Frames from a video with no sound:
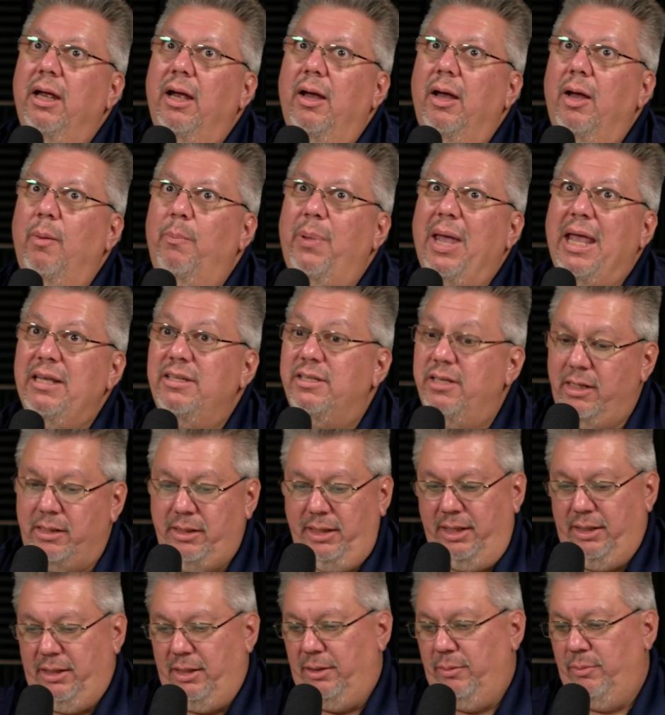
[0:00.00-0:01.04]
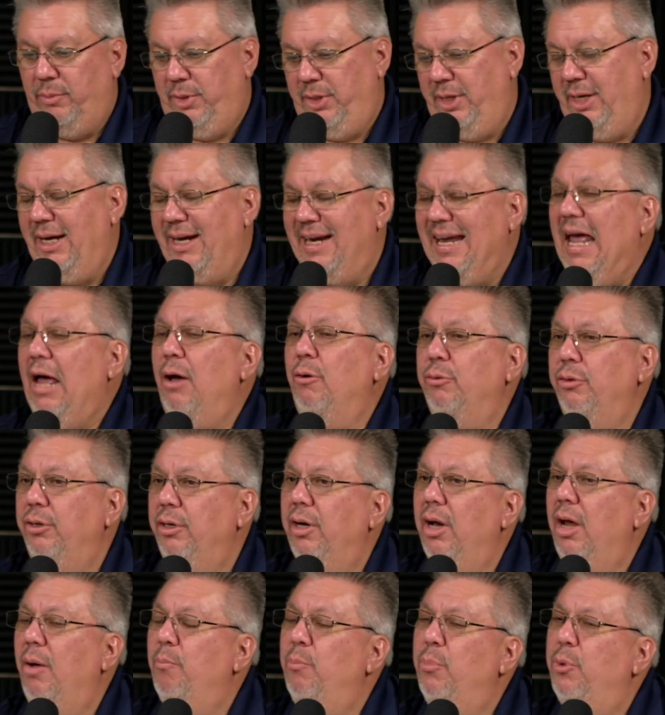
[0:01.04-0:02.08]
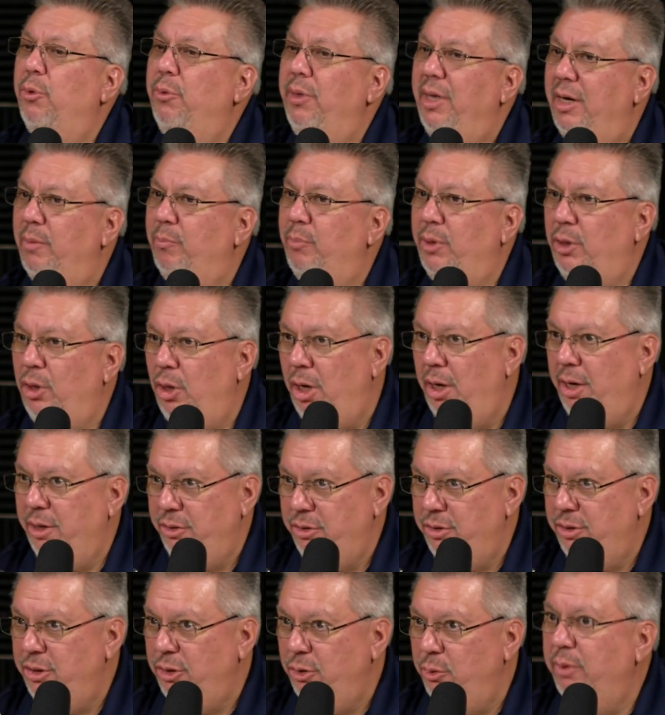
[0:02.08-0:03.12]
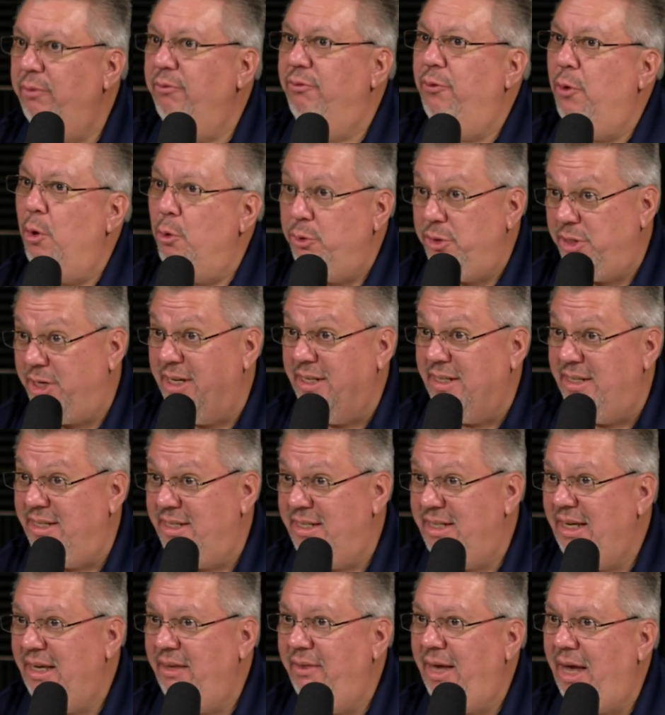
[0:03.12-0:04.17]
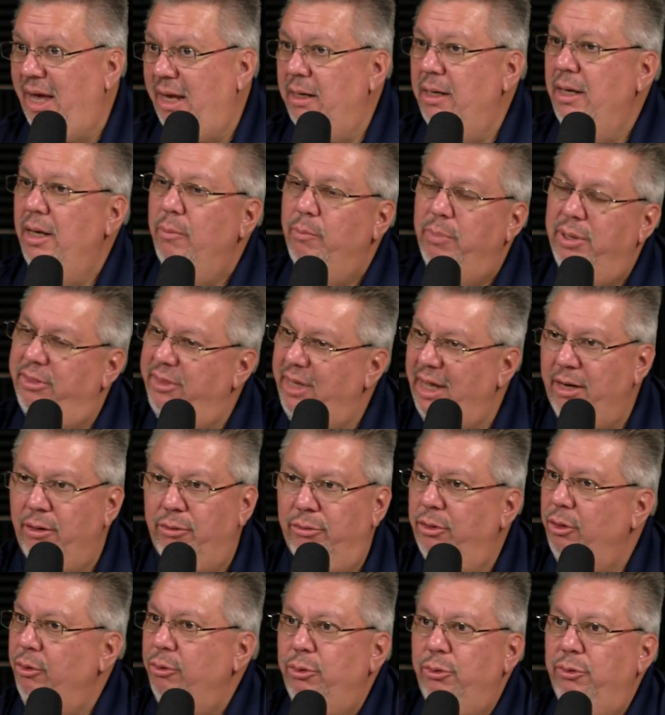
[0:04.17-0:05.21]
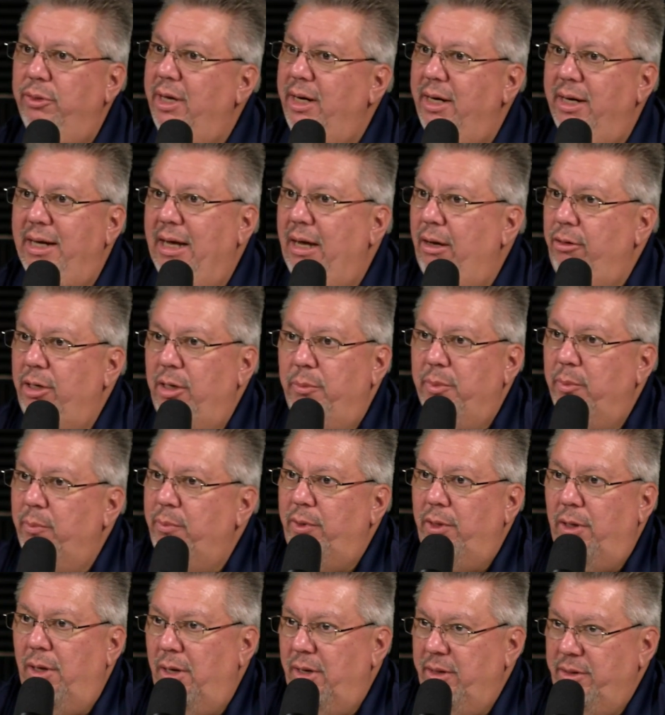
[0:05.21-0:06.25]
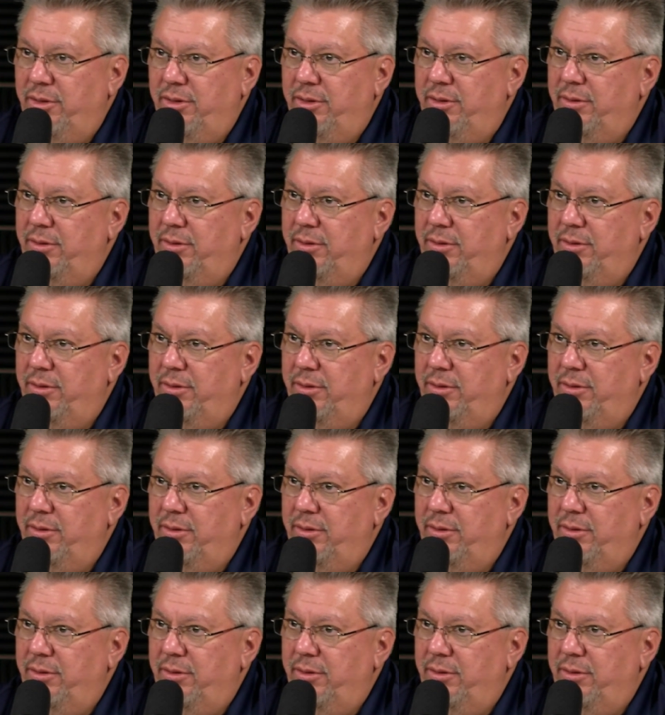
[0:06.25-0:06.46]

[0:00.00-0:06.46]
basically the account number that it belongs to, and folks can see that, but they don't know who that account number belongs to.